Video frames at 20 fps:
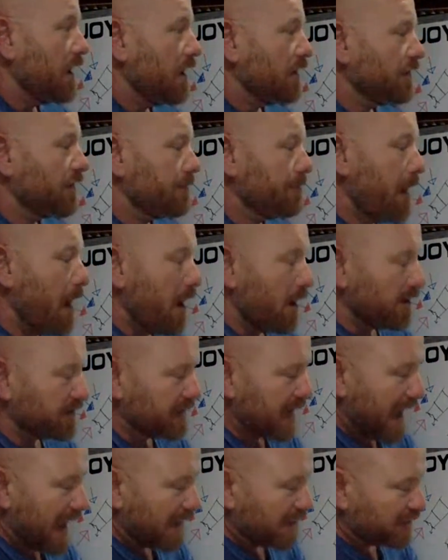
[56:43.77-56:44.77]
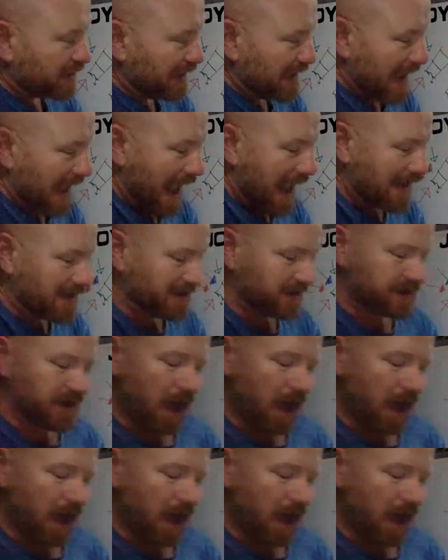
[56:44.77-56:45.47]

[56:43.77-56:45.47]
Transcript: the mast actually ends